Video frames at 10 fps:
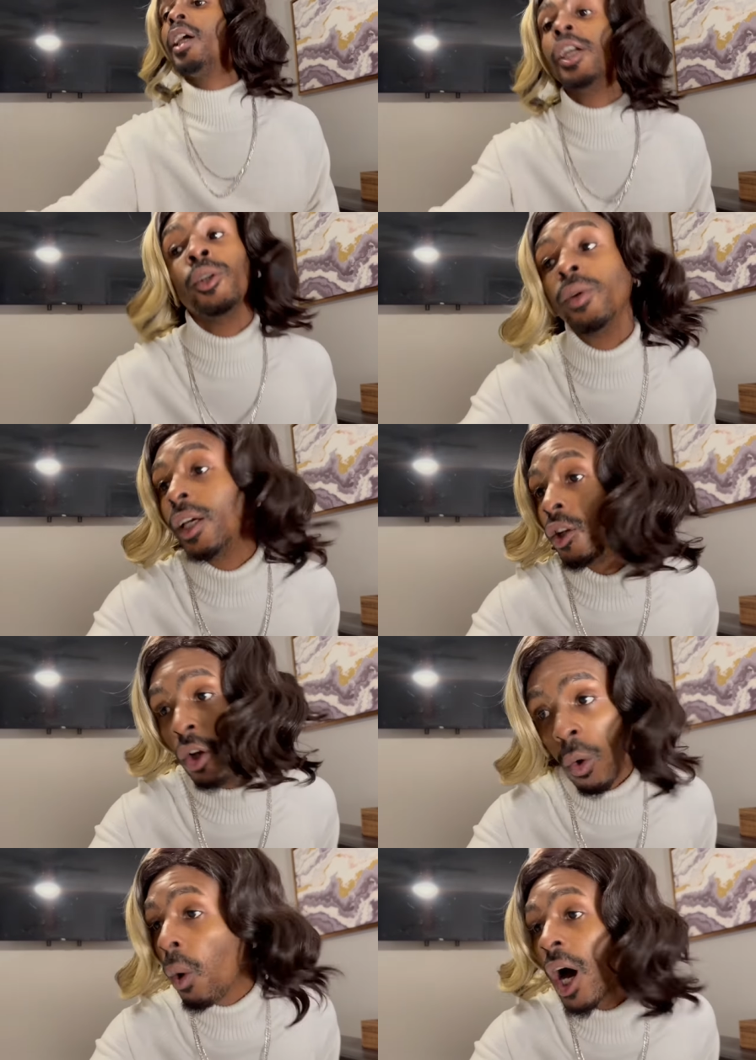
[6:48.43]
And you get
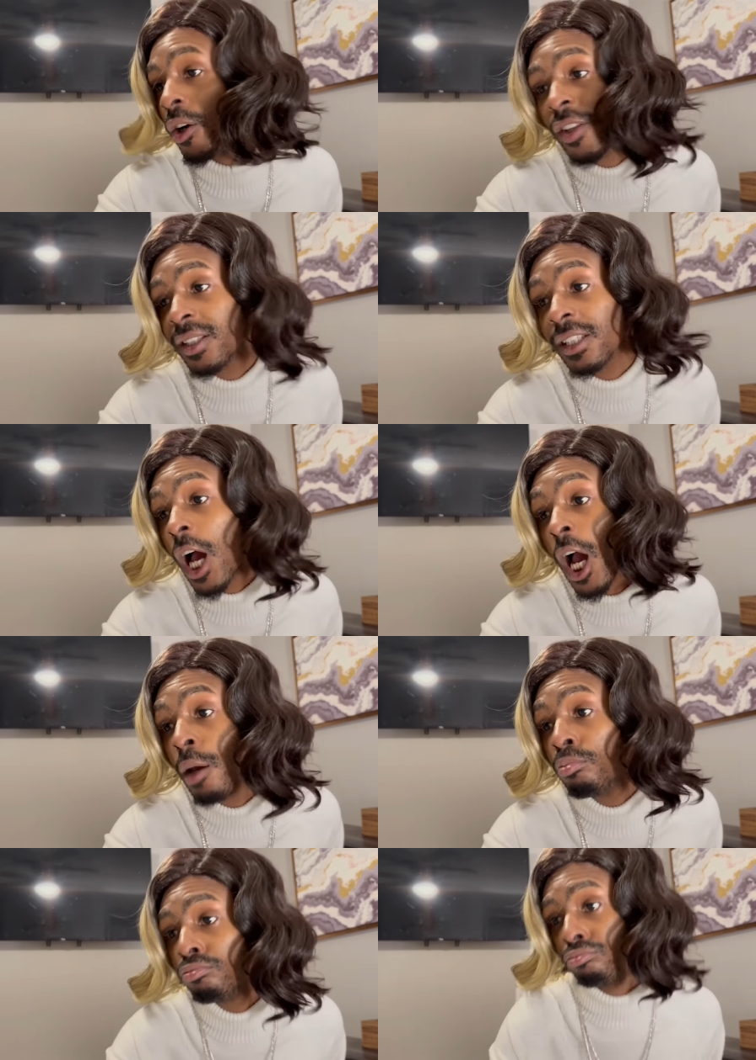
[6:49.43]
no water this time.